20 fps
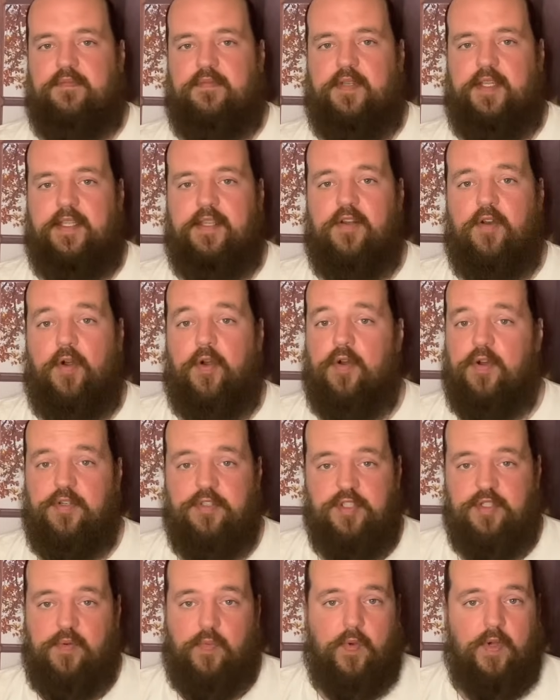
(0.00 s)
like their
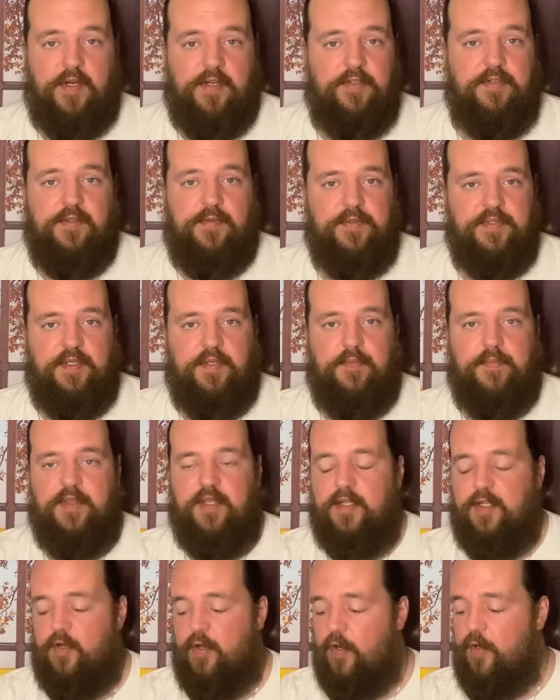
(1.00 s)
urge to want to do
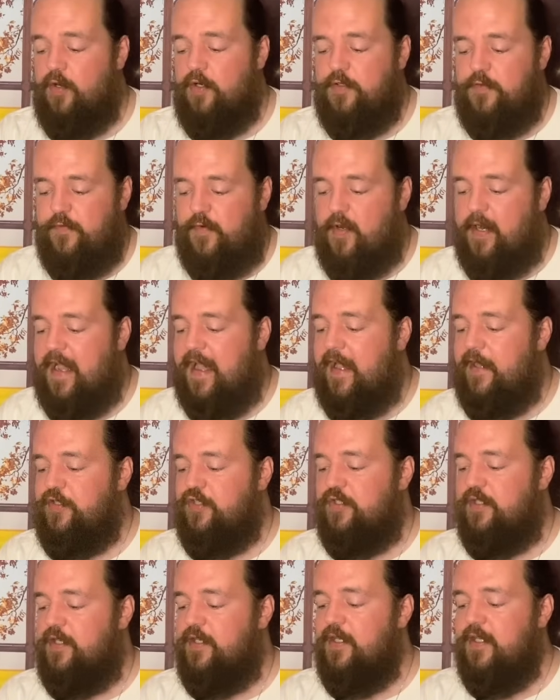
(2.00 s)
something, their urge for
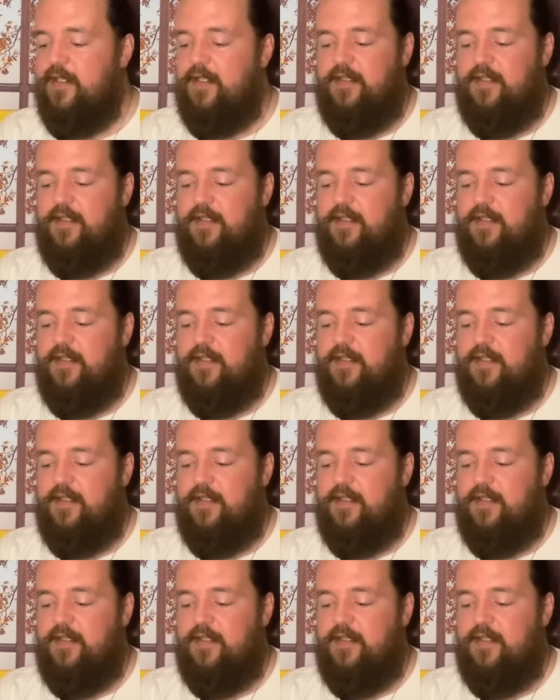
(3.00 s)
action.